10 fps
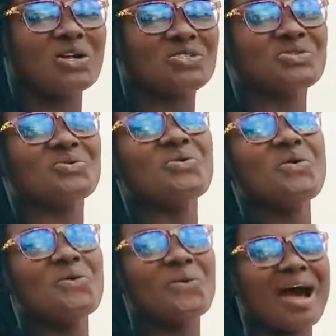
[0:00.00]

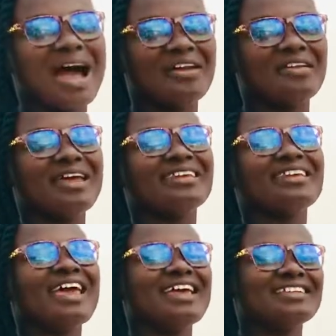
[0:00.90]
to
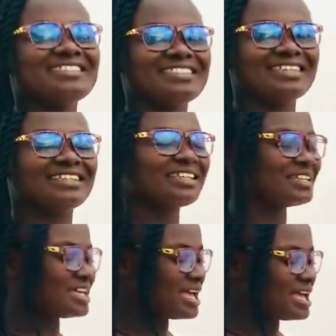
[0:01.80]
180.
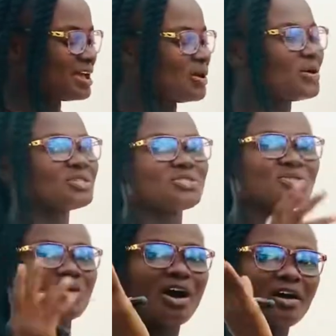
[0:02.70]
So
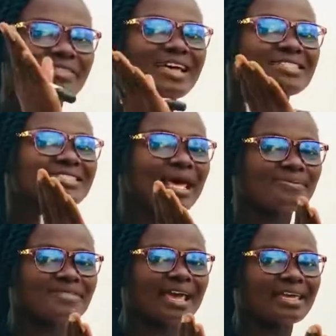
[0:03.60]
the
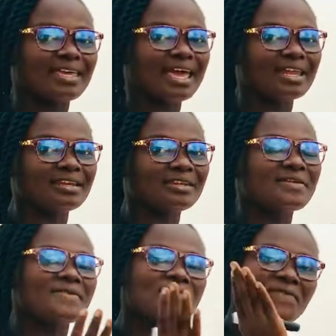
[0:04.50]
steps again.
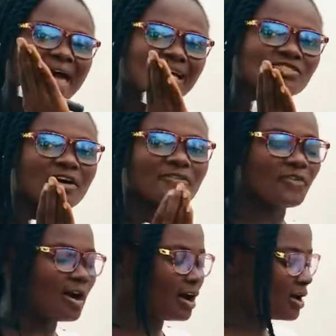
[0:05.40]
First of
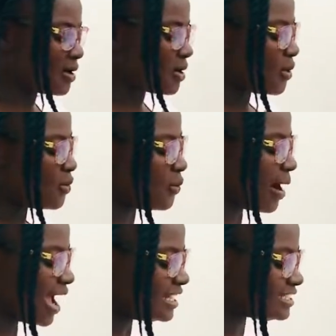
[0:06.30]
all,
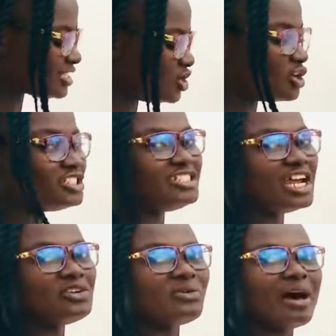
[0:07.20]
write your
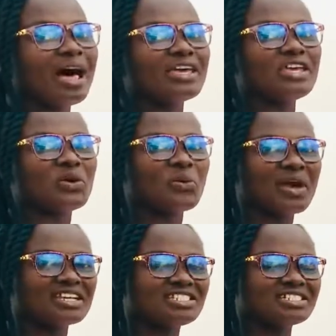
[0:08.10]
general
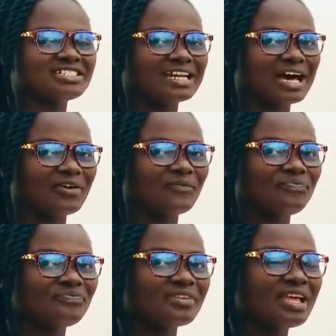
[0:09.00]
equation down.
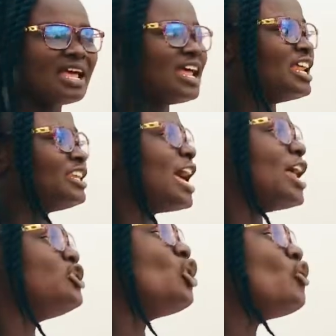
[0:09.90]

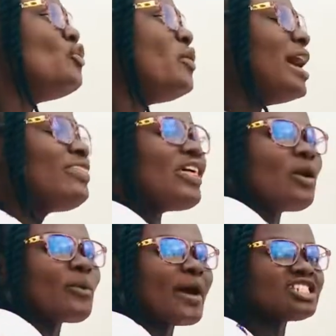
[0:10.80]
Then you read the
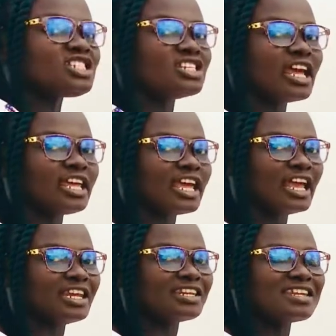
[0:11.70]
question
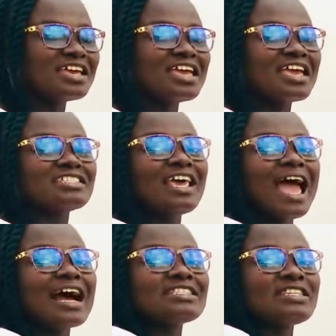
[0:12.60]
again. Is it
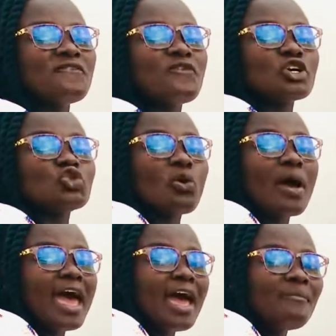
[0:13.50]
asking for square